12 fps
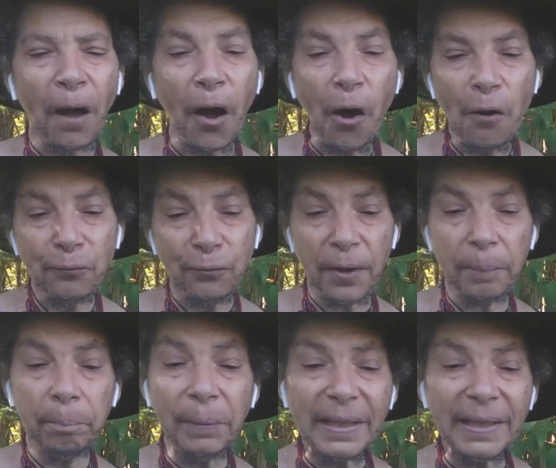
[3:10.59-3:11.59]
of
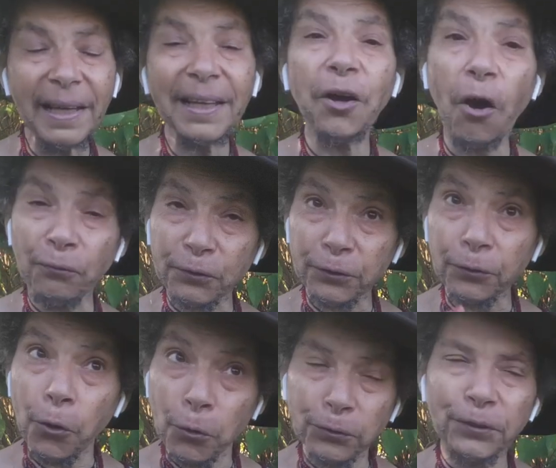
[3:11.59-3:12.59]
being, of
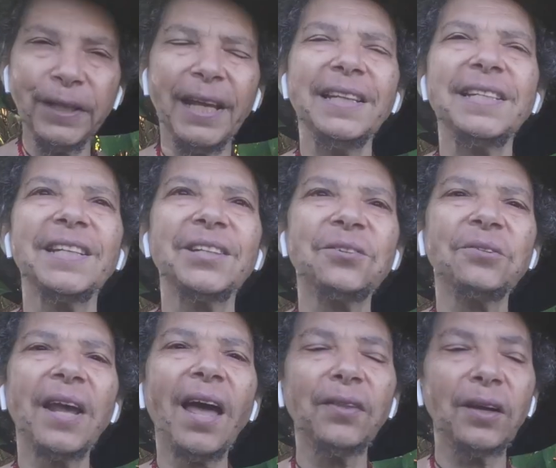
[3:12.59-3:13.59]
co-creating
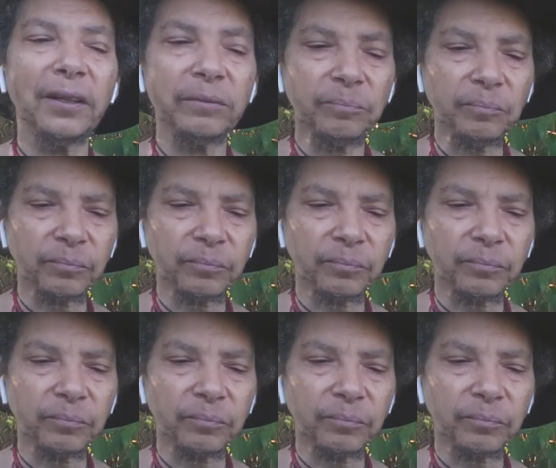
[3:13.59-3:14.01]
together.